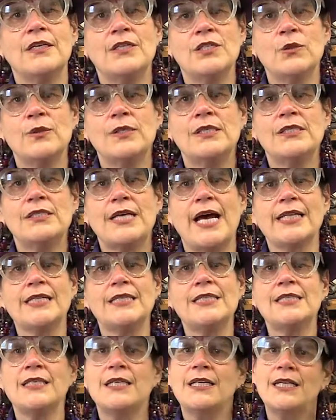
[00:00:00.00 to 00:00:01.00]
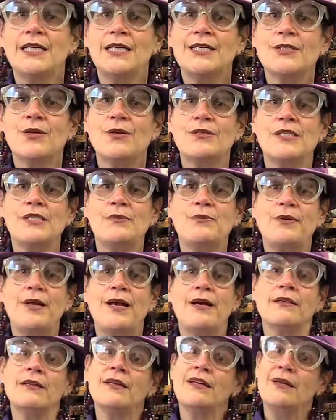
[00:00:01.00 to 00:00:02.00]
So his silence is because he's
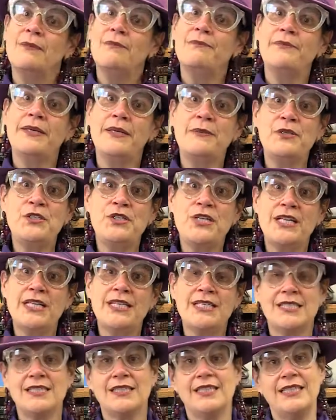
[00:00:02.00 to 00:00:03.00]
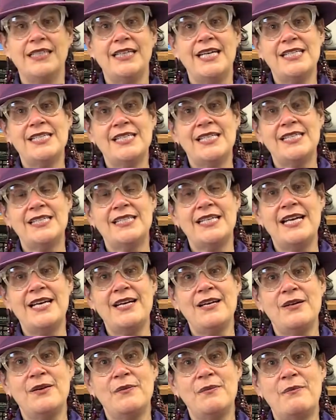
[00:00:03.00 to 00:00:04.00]
proud. Maybe jealous. He has to
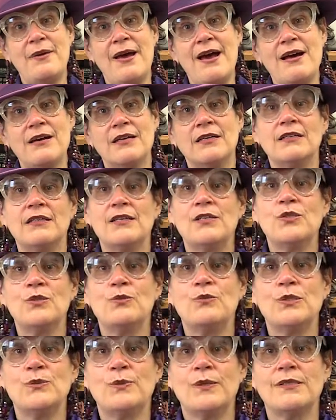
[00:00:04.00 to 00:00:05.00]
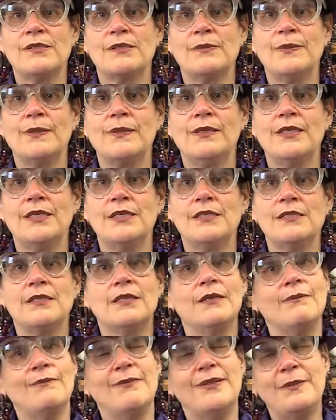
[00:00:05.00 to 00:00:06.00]
stay back, assume responsibilities.
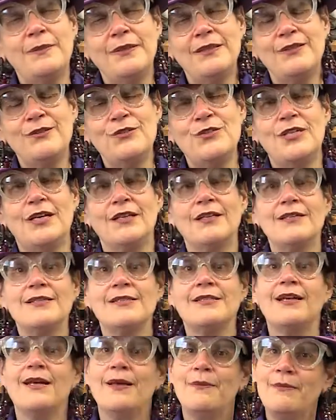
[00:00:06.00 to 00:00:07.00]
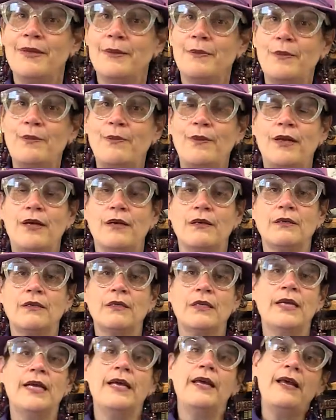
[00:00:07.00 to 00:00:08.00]
Maybe a little jealous, maybe proud.
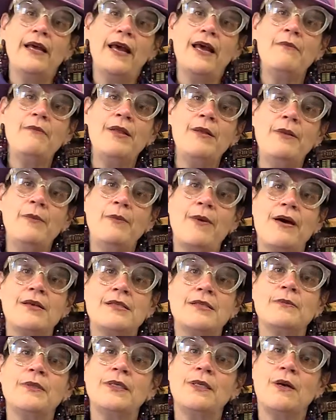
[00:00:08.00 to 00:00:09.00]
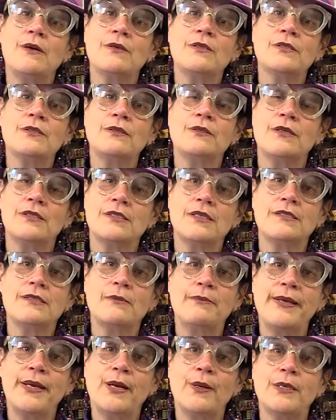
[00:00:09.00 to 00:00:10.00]
And maybe possibly also because as
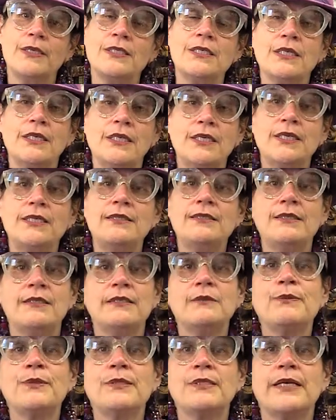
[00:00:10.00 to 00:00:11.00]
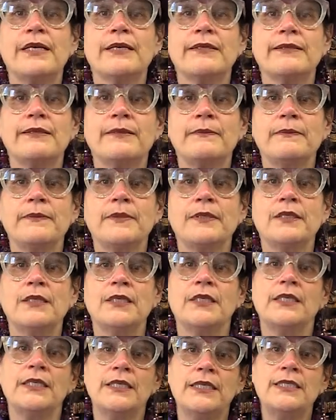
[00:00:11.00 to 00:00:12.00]
a parent, he didn't protect them.
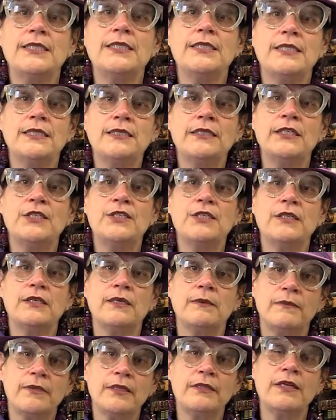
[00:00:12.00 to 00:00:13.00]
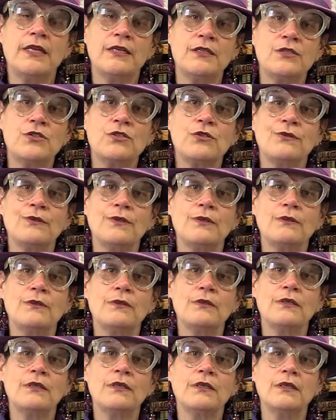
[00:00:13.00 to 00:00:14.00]
He didn't teach them that that is true,
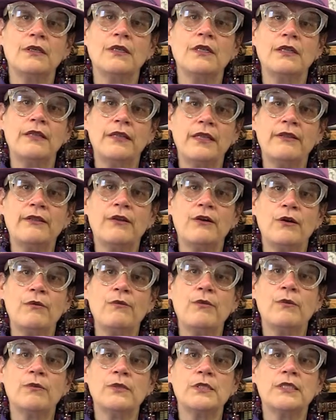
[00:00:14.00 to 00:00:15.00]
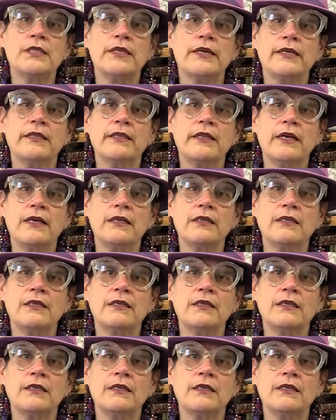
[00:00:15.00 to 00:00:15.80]
that there are moments like that.